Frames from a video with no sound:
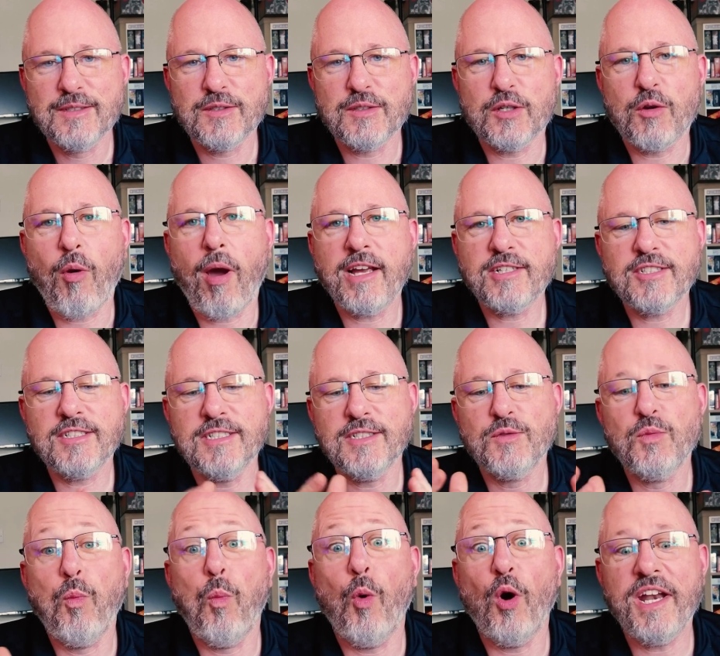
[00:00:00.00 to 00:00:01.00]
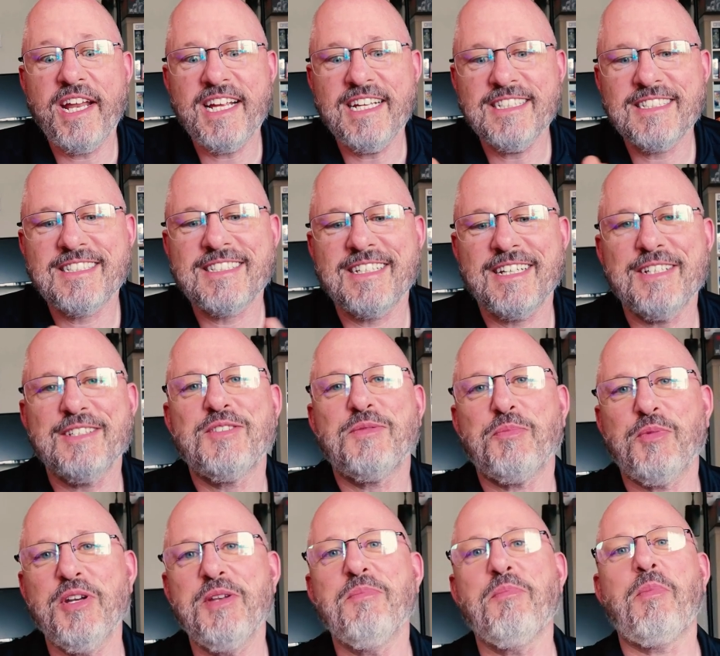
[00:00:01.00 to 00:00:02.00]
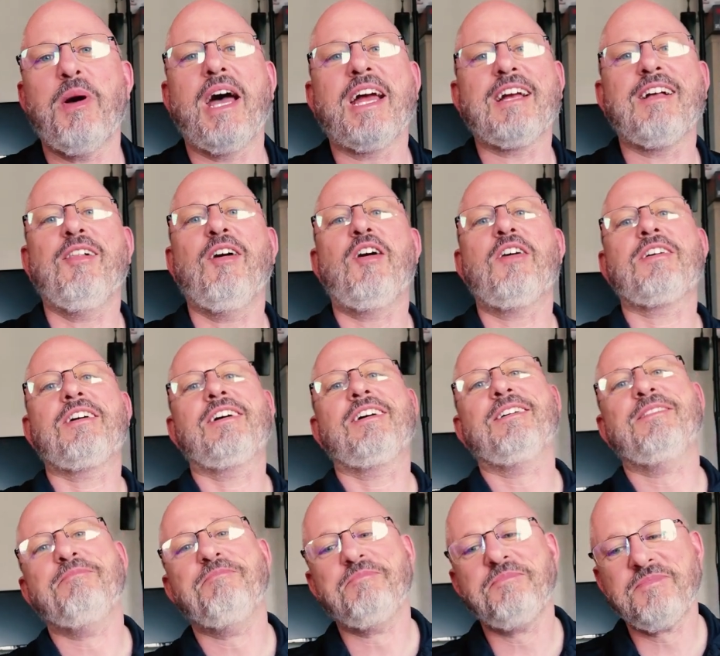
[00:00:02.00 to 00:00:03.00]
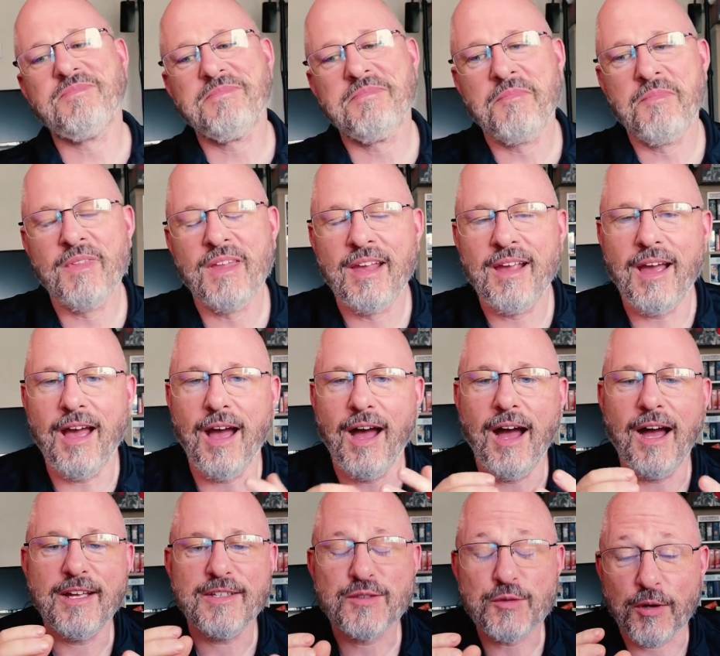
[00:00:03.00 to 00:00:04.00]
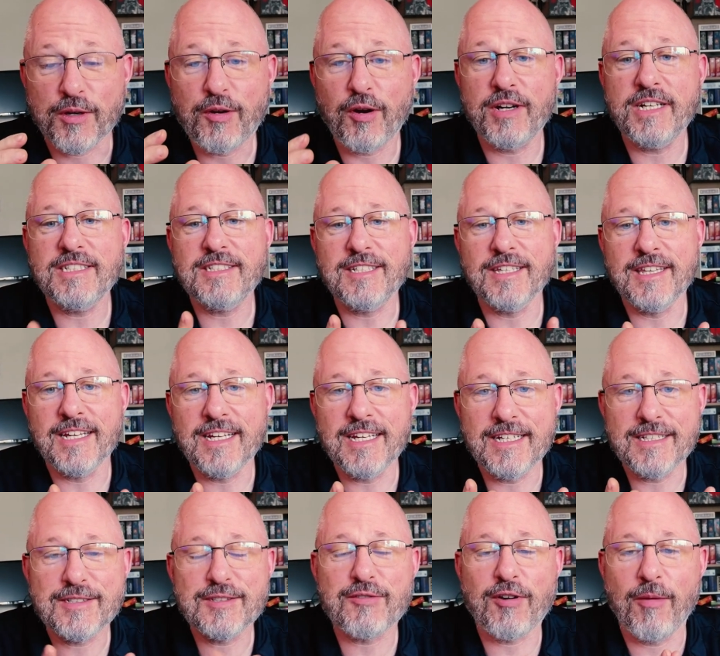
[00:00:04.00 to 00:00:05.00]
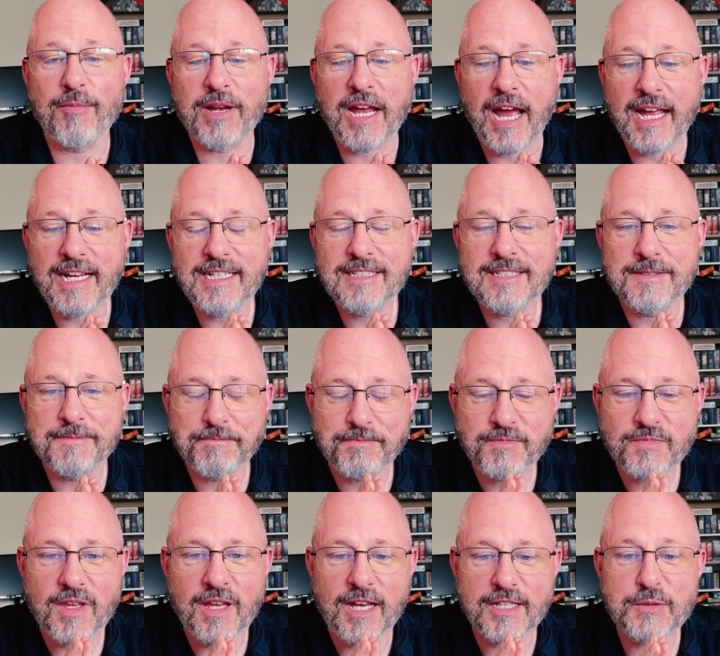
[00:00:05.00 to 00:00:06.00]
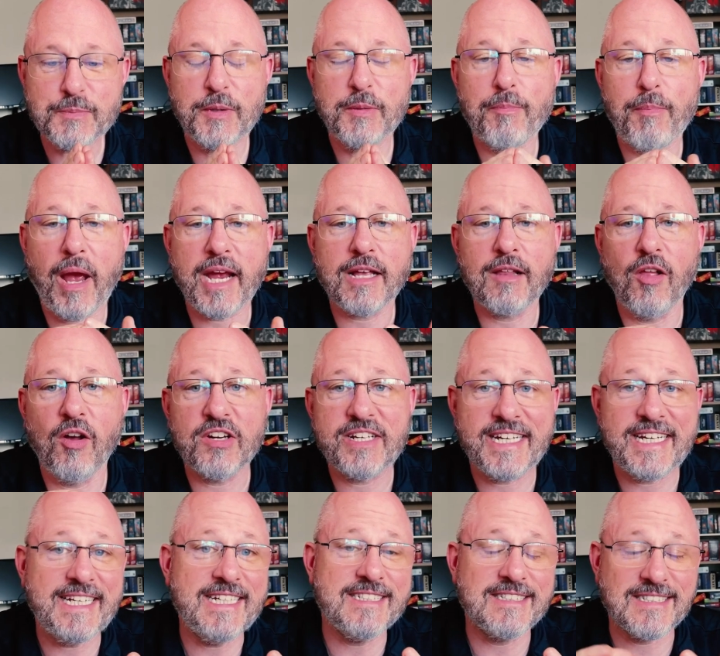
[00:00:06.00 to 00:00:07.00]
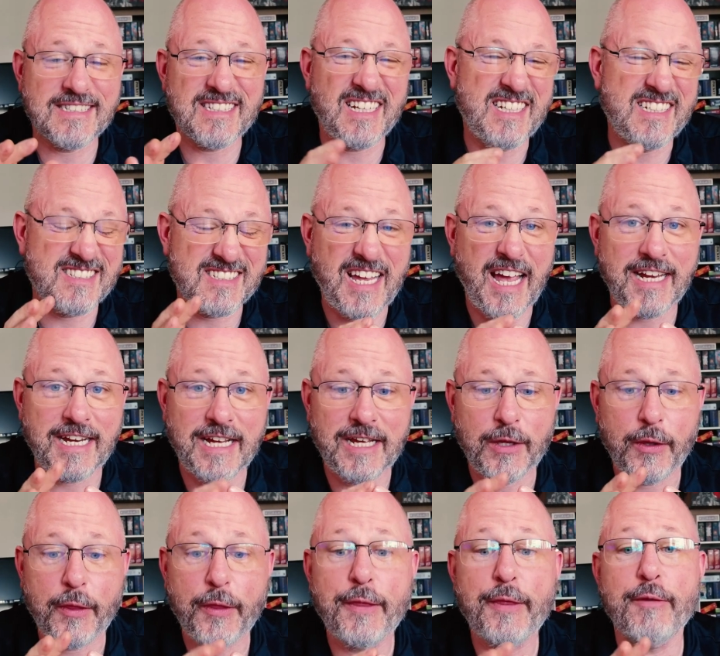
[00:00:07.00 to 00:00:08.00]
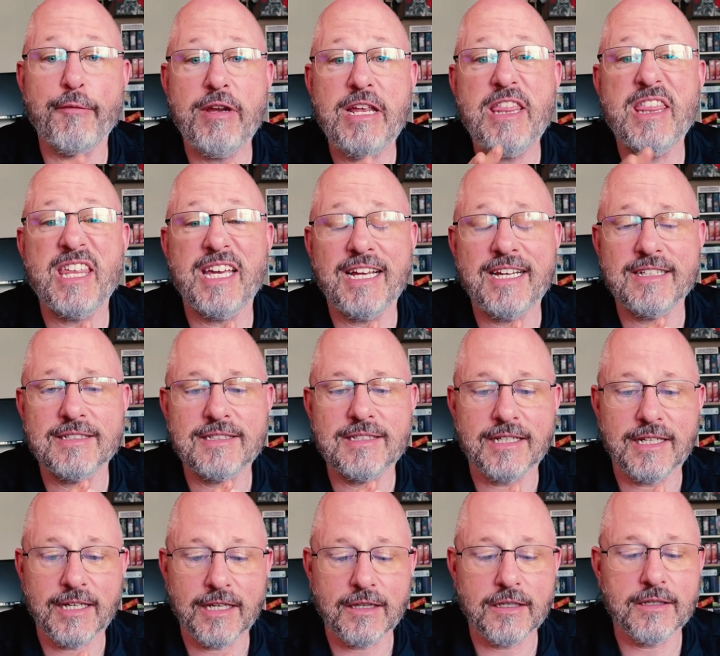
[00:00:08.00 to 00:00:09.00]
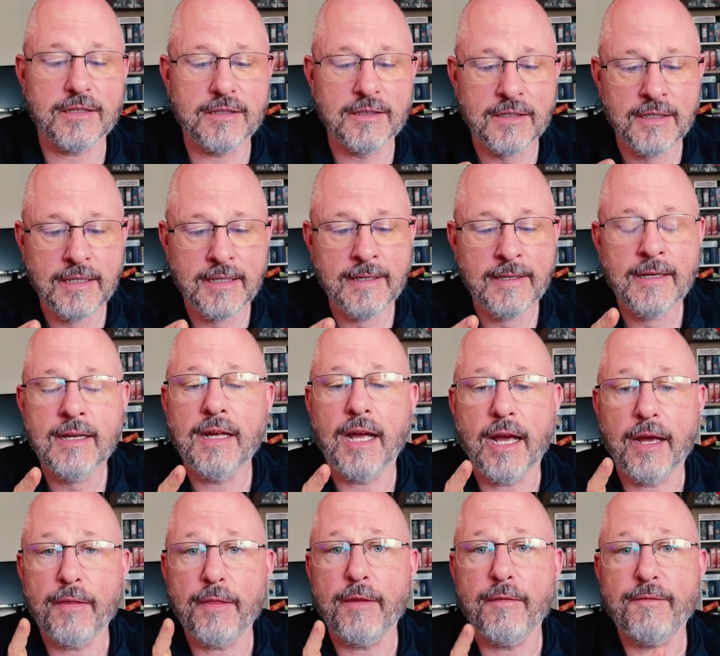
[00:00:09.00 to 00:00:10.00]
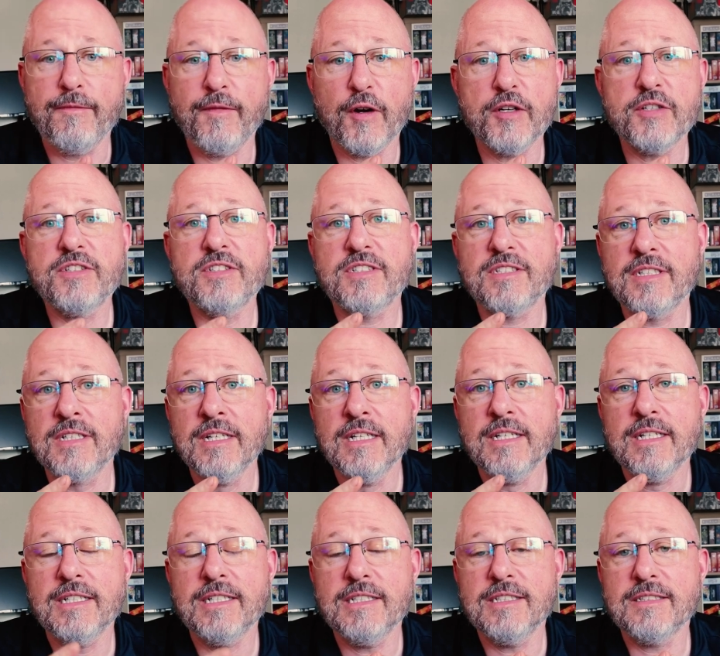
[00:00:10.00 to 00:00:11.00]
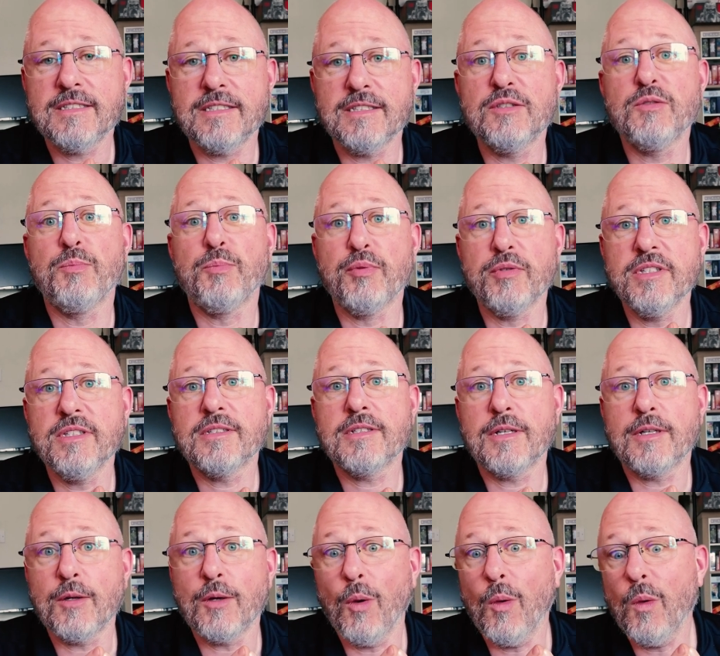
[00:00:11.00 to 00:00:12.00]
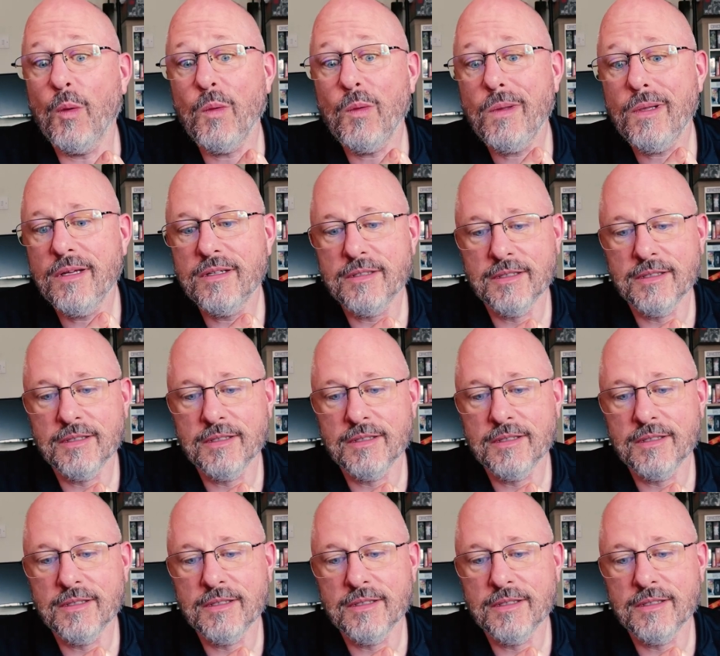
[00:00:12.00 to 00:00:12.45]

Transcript: So the question is, what is a sprint backlog? So according to the Scrum guide, a sprint backlog is kind of three things together. The first is the sprint goal.